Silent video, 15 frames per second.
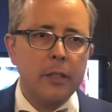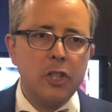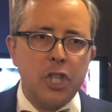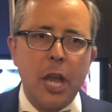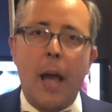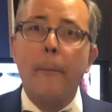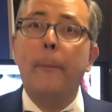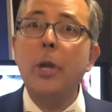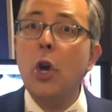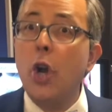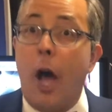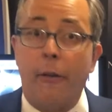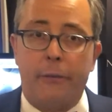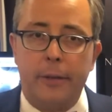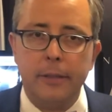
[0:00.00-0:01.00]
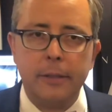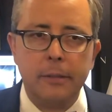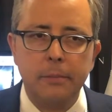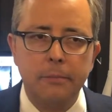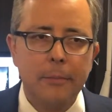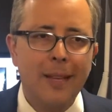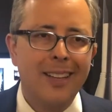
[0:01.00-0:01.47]
champion office.
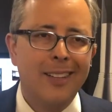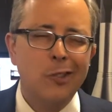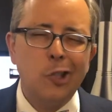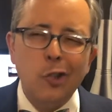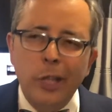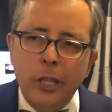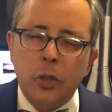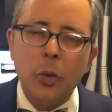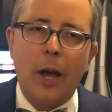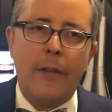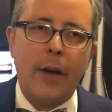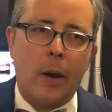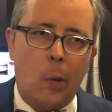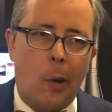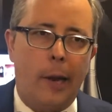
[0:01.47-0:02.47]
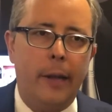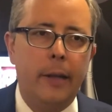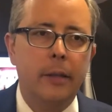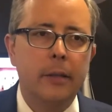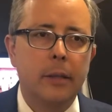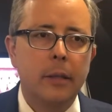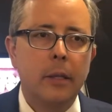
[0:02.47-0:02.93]
You need to have a why.
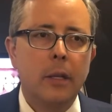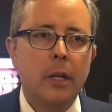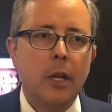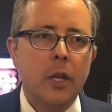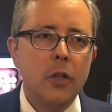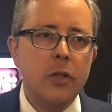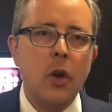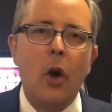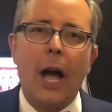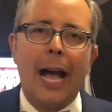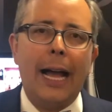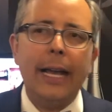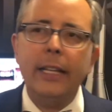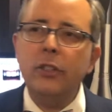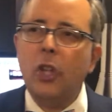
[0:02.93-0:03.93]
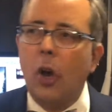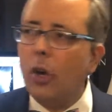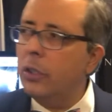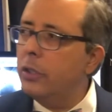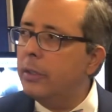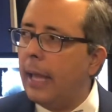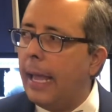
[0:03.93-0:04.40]
So I
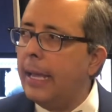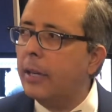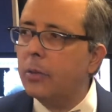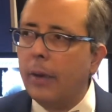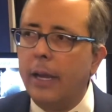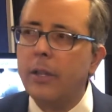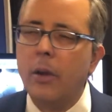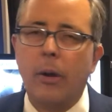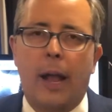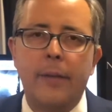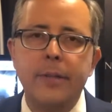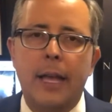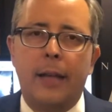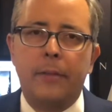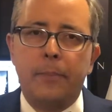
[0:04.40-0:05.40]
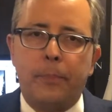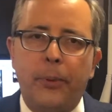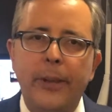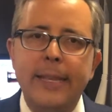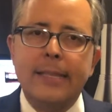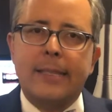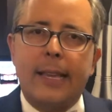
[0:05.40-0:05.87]
don't take radiographs at
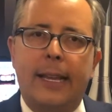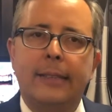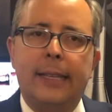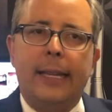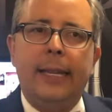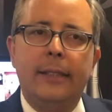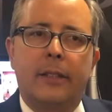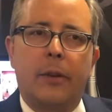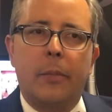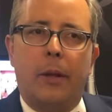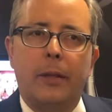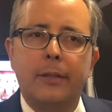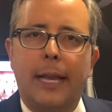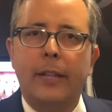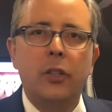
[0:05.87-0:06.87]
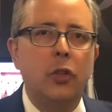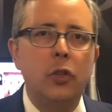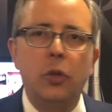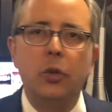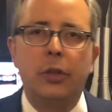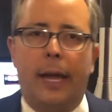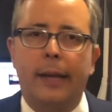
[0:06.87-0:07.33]
preset intervals. I don't
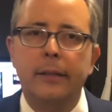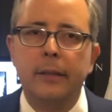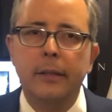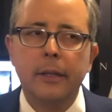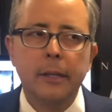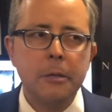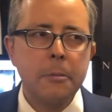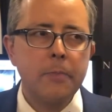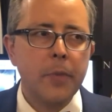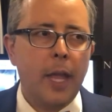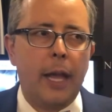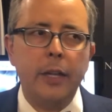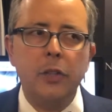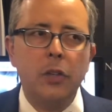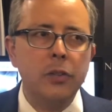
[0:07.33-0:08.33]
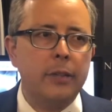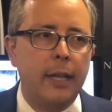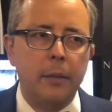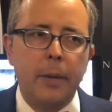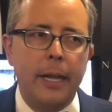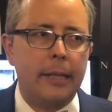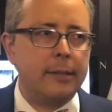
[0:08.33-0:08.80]
do that. I don't
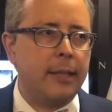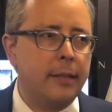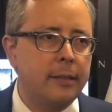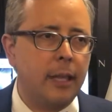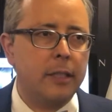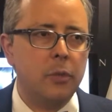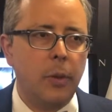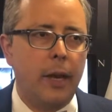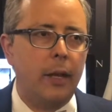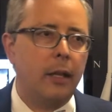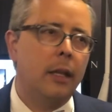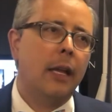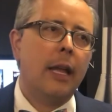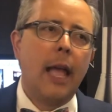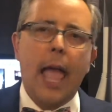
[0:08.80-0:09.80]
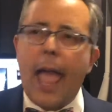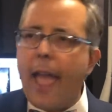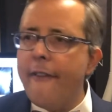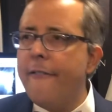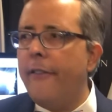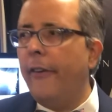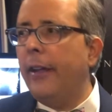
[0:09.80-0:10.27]
tell my assistants, well,
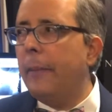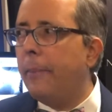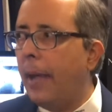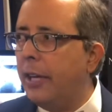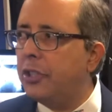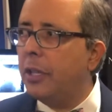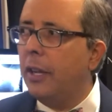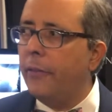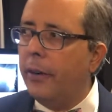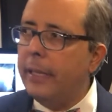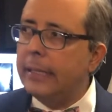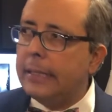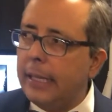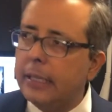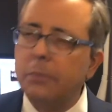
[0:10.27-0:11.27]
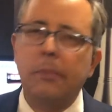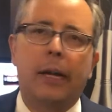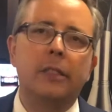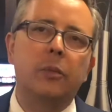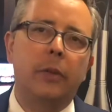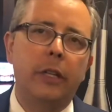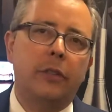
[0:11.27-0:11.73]
every patient every six
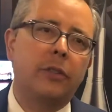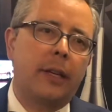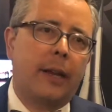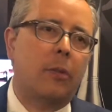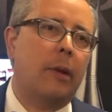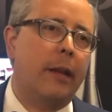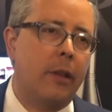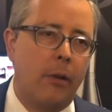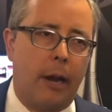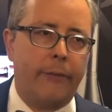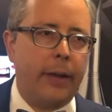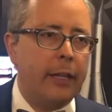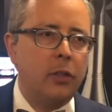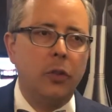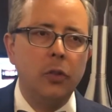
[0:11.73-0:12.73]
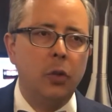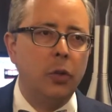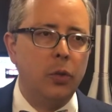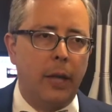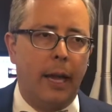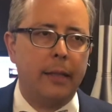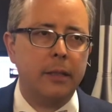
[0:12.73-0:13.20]
months we need to take a radiograph. I don't
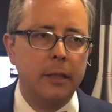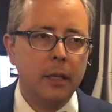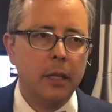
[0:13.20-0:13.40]
do that.